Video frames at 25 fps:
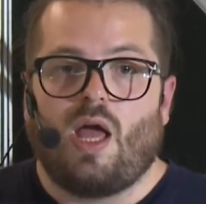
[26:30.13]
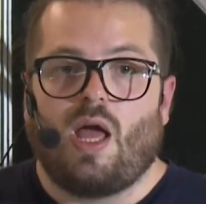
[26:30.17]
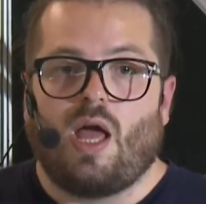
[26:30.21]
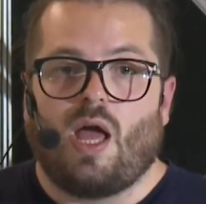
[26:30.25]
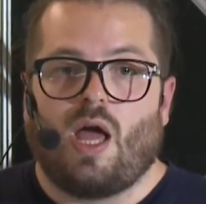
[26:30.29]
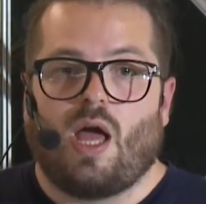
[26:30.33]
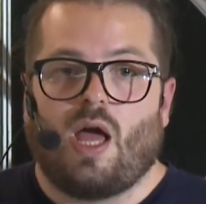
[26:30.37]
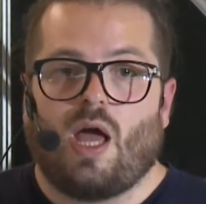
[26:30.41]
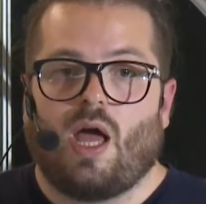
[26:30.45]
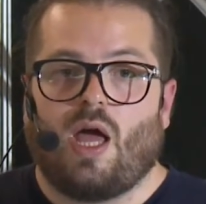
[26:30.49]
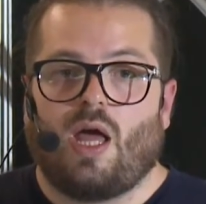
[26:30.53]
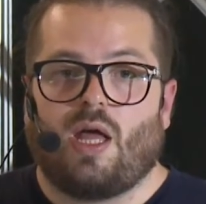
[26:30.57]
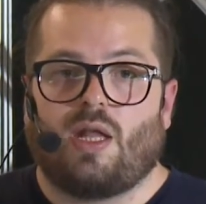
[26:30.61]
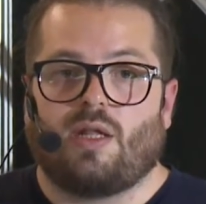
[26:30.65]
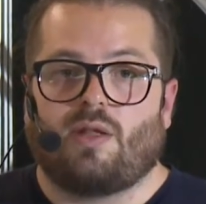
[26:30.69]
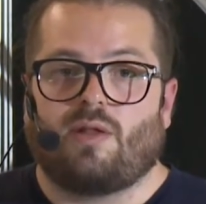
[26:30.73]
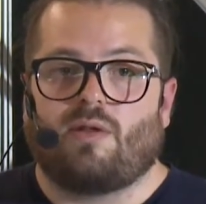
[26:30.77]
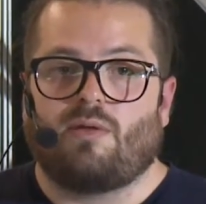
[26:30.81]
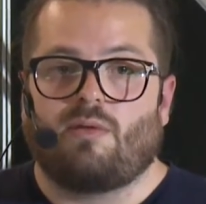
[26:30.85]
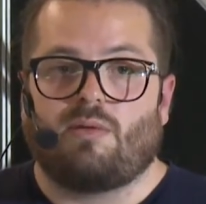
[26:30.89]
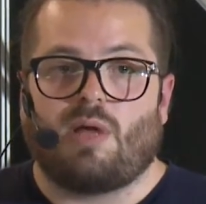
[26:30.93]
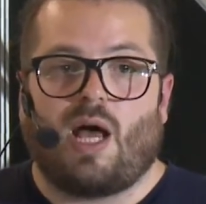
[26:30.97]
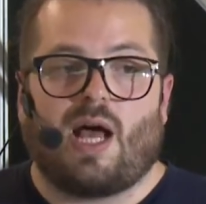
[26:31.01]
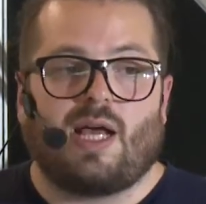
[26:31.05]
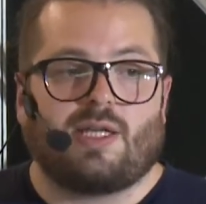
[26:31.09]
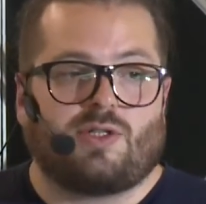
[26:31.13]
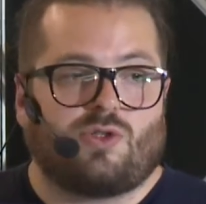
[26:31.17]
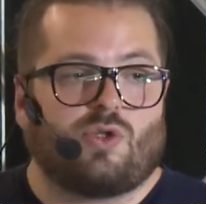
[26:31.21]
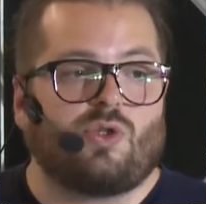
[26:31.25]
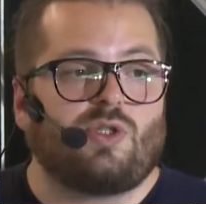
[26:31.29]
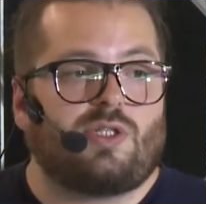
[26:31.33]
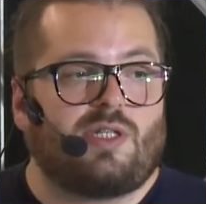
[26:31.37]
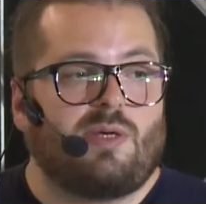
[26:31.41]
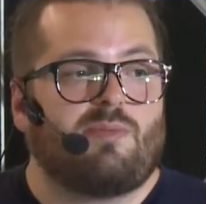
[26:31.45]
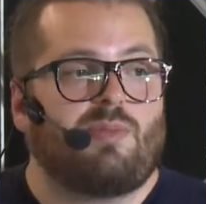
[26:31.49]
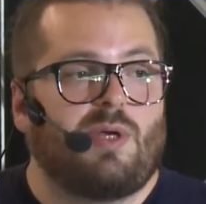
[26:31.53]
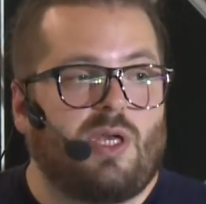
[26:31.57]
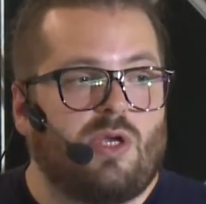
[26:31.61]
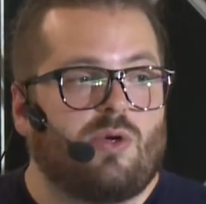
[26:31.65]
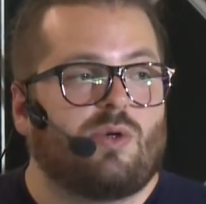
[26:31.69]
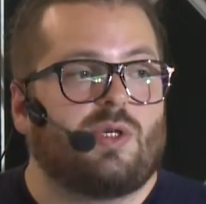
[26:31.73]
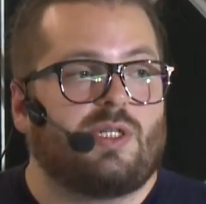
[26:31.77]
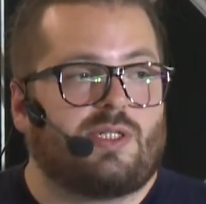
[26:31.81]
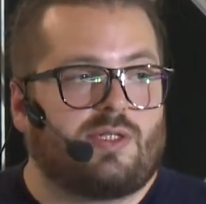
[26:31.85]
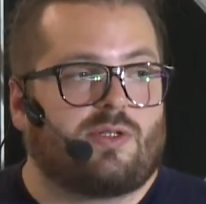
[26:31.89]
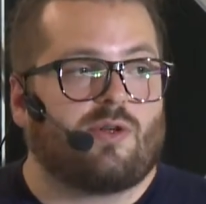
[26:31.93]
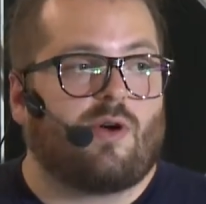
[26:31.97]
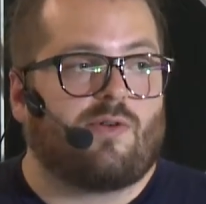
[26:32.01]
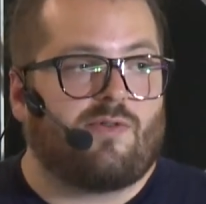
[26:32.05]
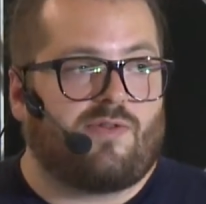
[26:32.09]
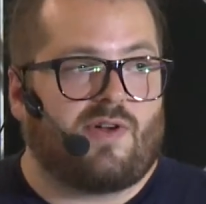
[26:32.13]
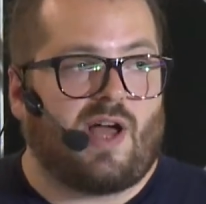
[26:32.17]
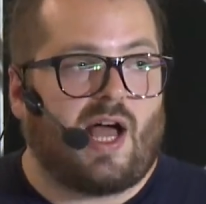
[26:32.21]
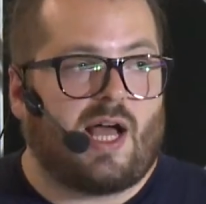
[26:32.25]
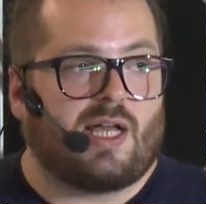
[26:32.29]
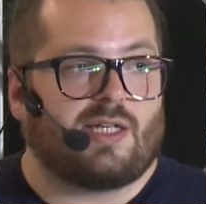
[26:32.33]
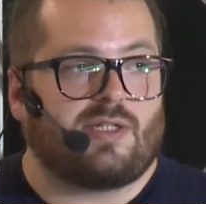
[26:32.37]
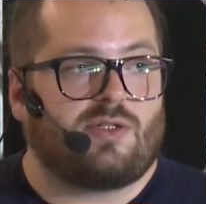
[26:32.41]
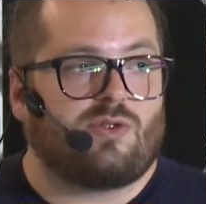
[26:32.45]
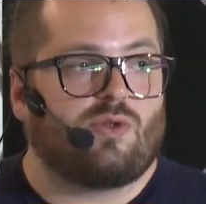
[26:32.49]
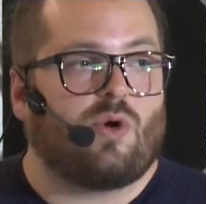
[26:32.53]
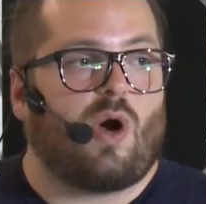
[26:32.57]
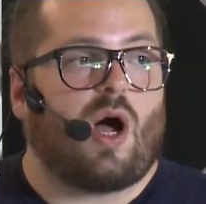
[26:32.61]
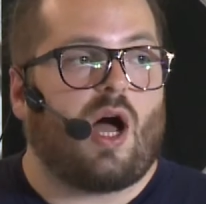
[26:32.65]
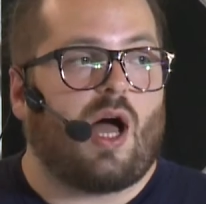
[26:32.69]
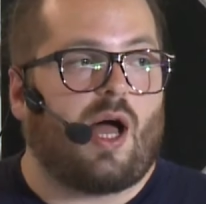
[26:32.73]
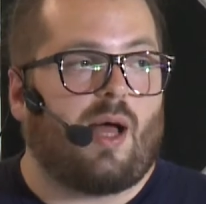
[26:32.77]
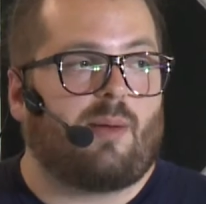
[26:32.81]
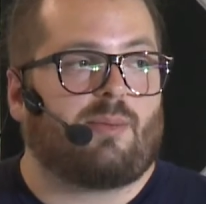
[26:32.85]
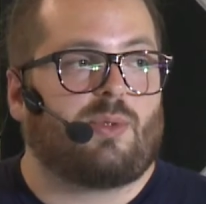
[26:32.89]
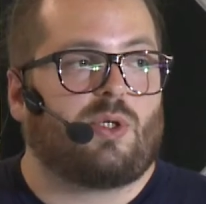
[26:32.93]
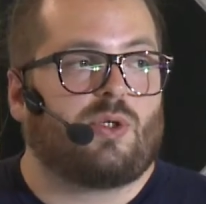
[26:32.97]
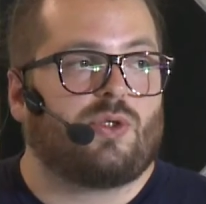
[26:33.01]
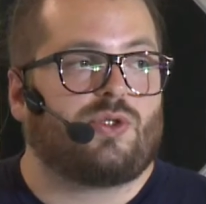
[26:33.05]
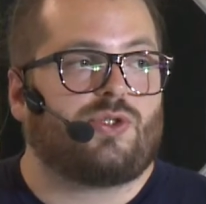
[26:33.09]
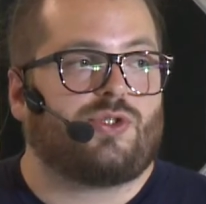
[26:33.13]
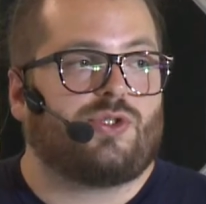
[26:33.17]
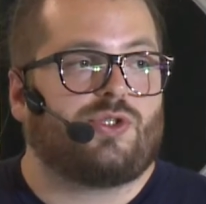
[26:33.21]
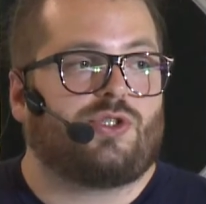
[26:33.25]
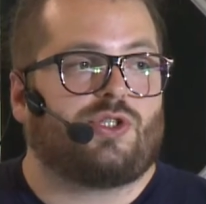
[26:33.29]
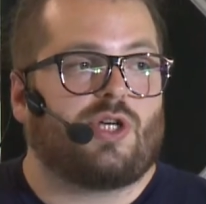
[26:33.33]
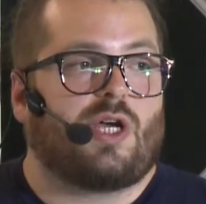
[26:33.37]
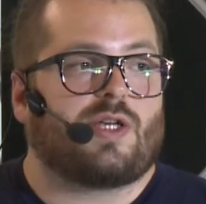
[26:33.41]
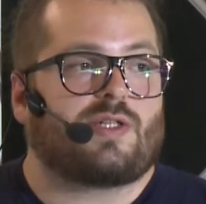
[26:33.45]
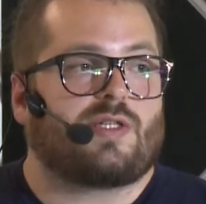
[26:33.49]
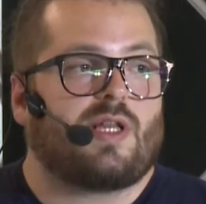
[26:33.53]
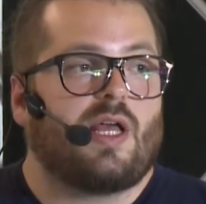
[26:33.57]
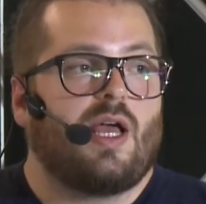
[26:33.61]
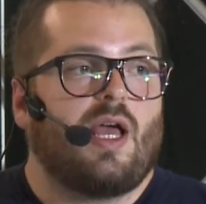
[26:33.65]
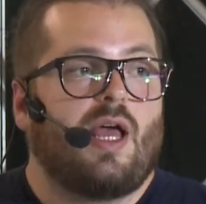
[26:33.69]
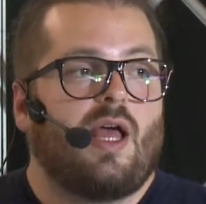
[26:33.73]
and as your CPU is so fast, you are able to just